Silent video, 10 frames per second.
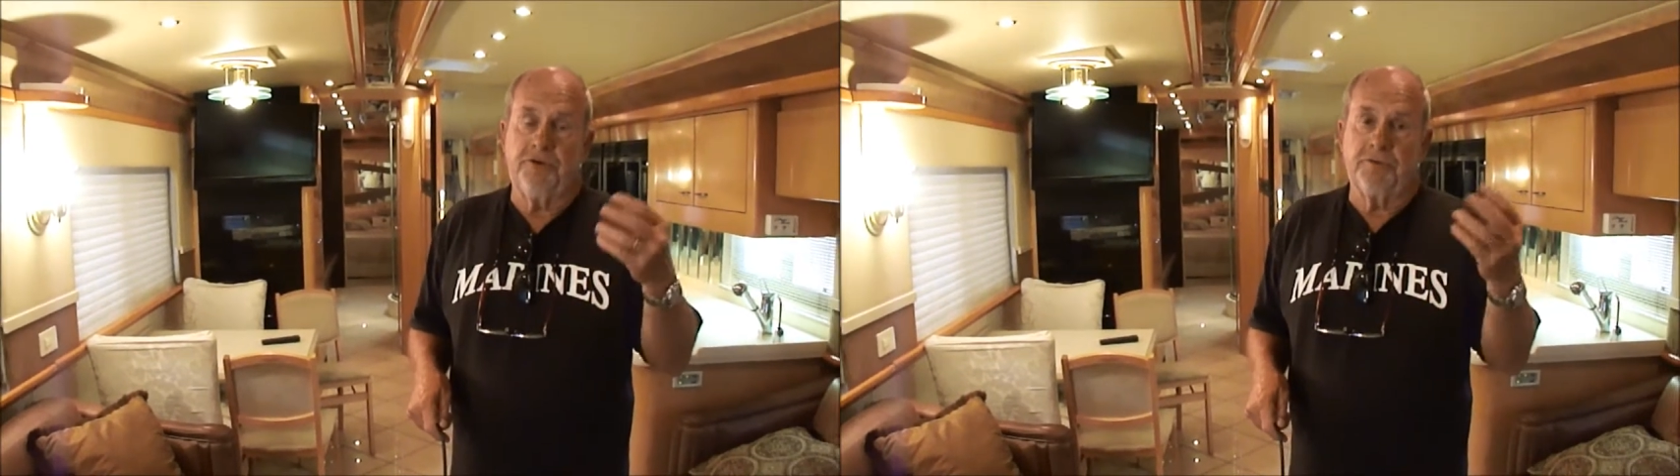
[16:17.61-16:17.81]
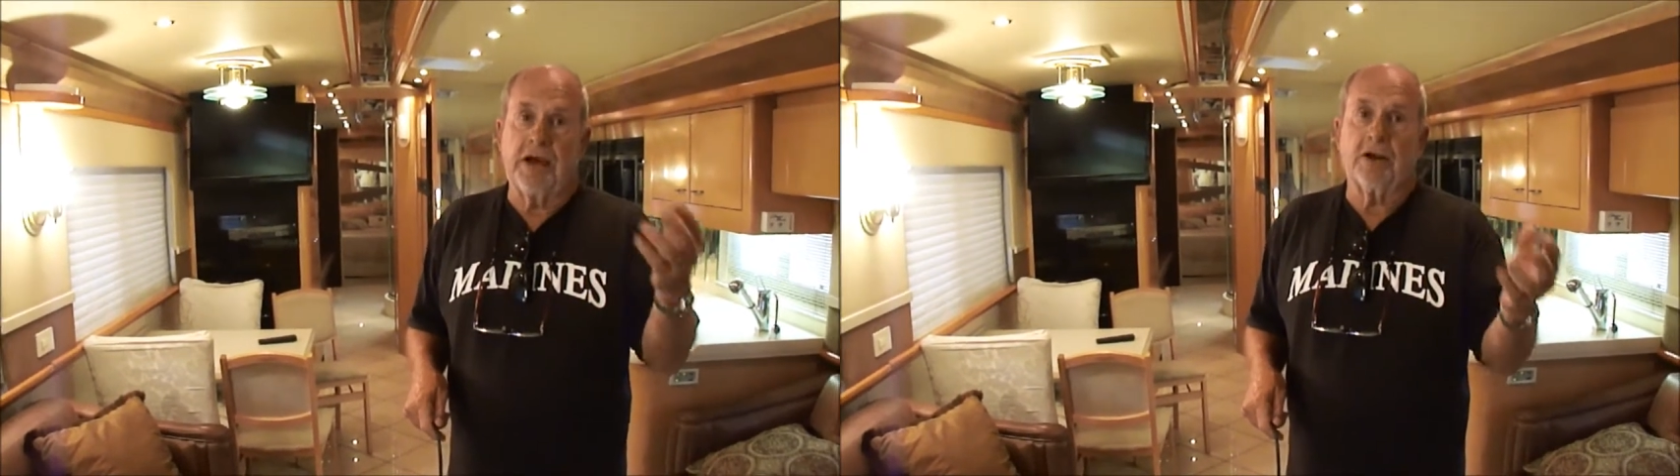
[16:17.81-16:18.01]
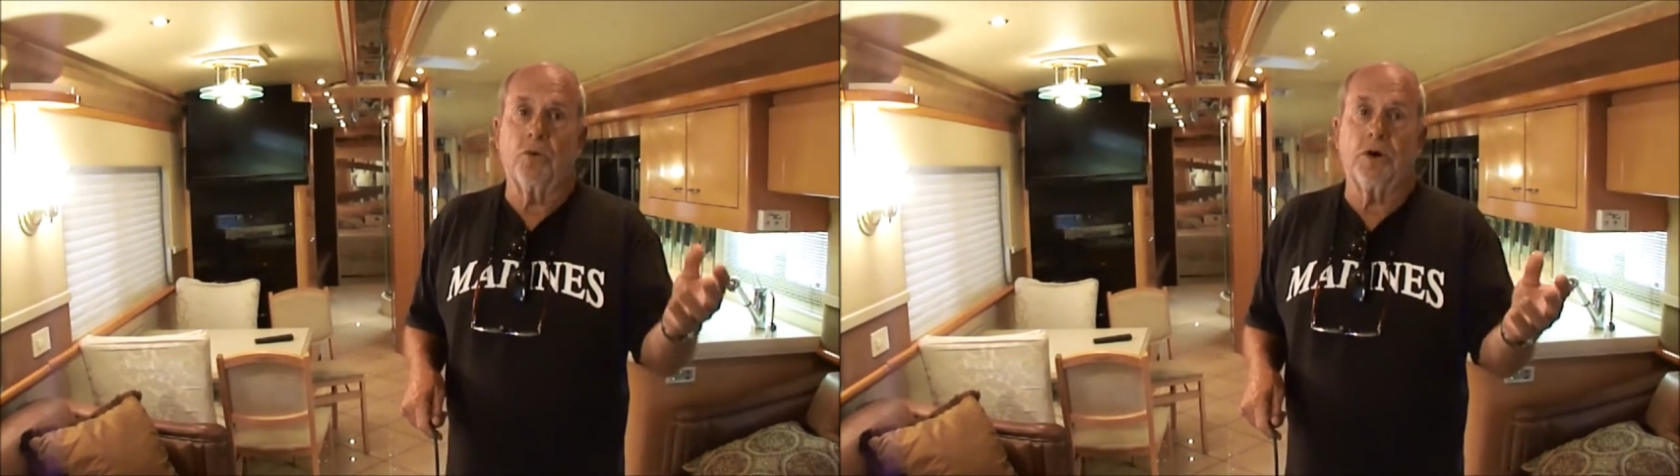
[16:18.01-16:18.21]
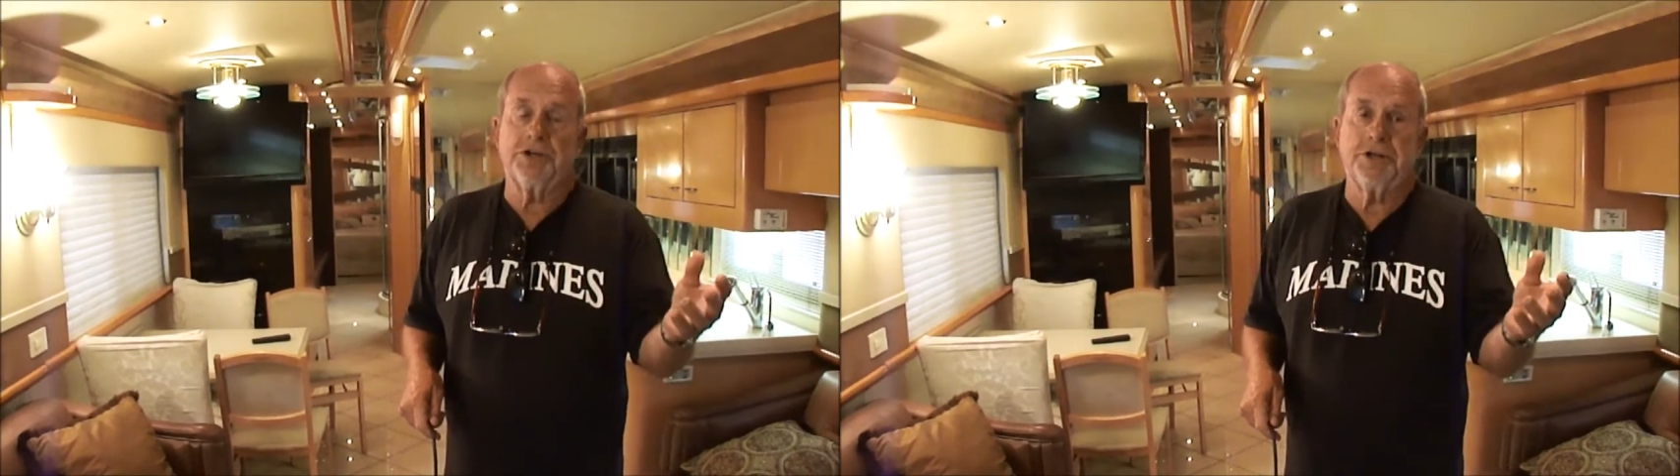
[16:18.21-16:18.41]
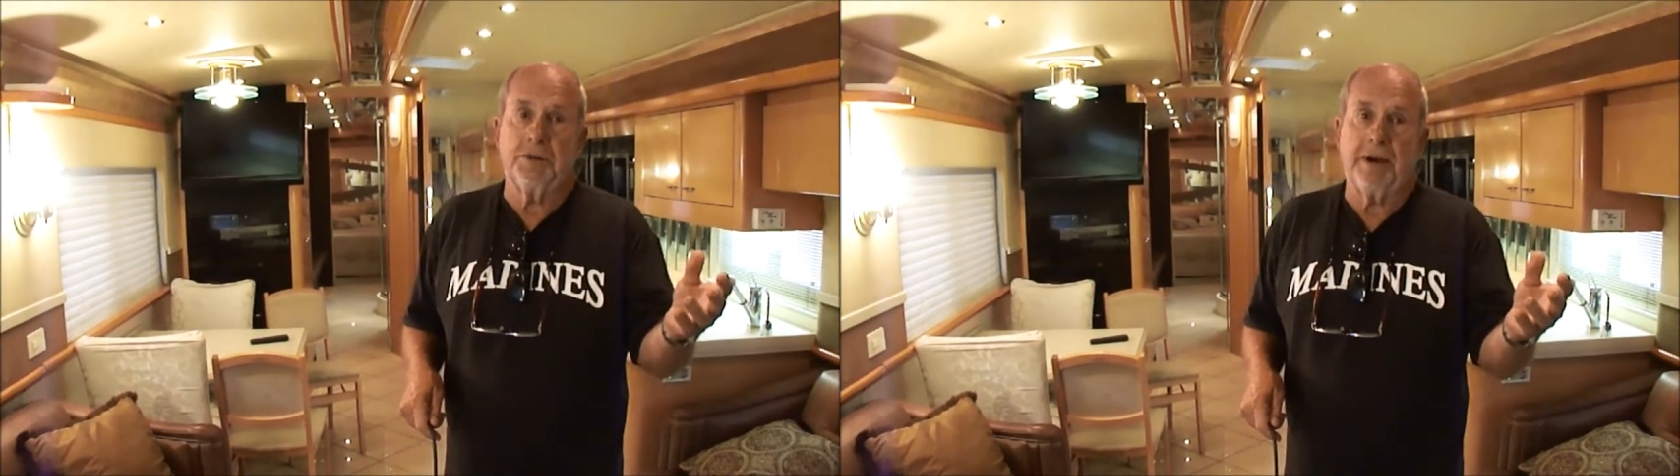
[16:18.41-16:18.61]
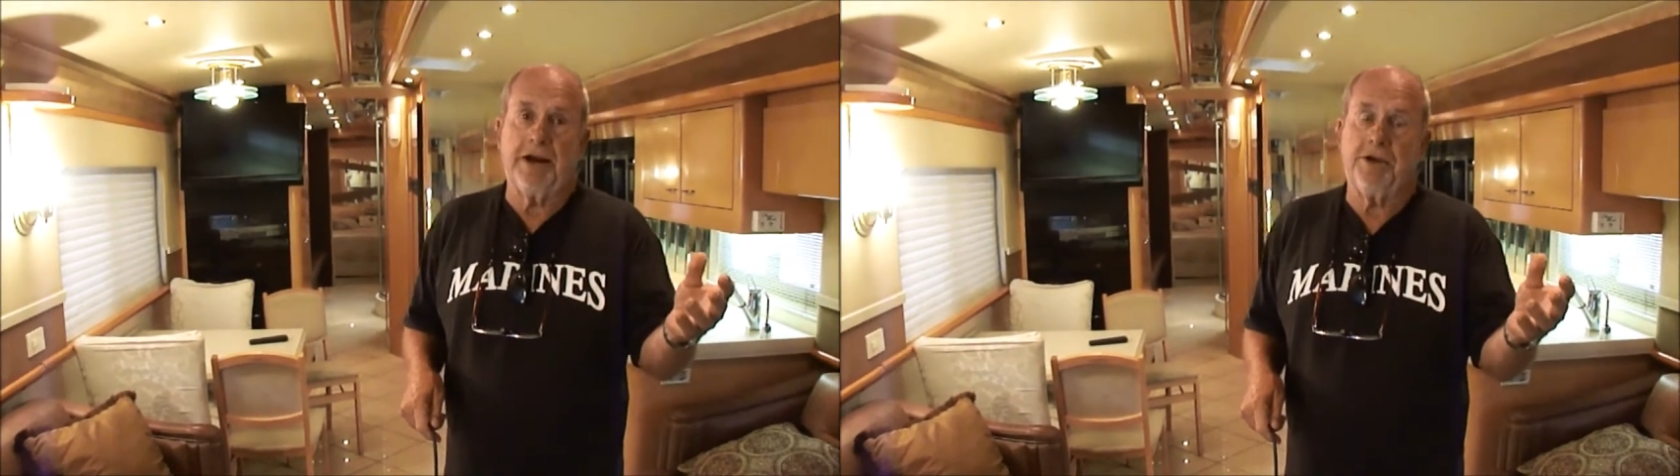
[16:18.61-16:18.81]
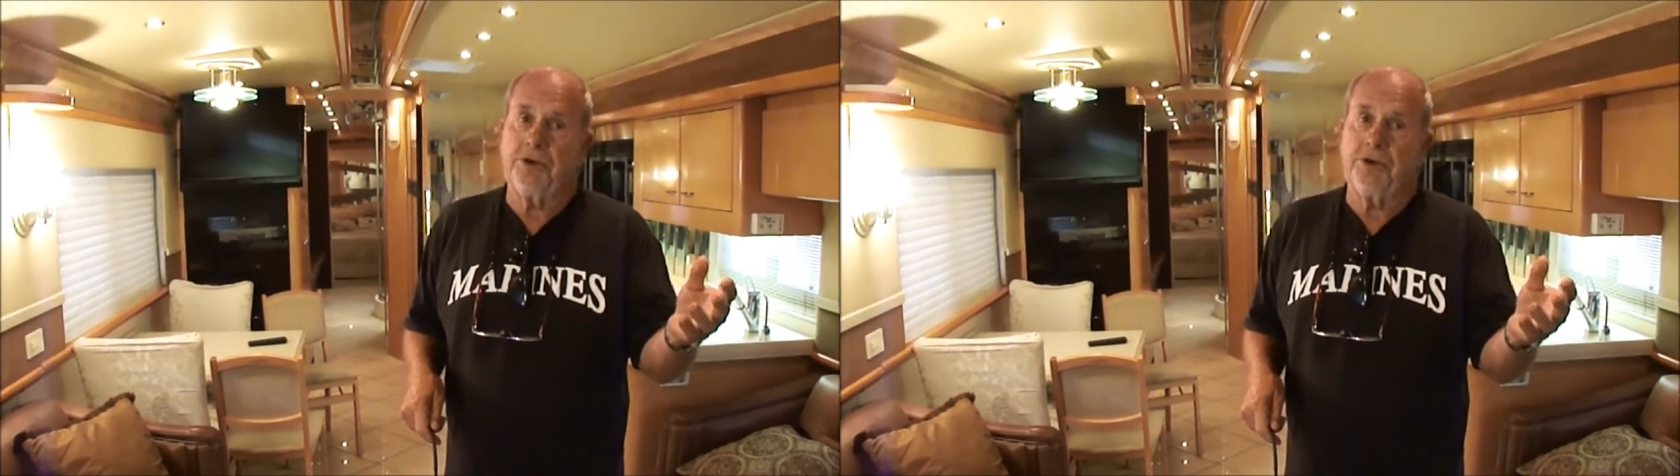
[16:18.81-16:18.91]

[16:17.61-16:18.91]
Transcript: If you've got a question about it,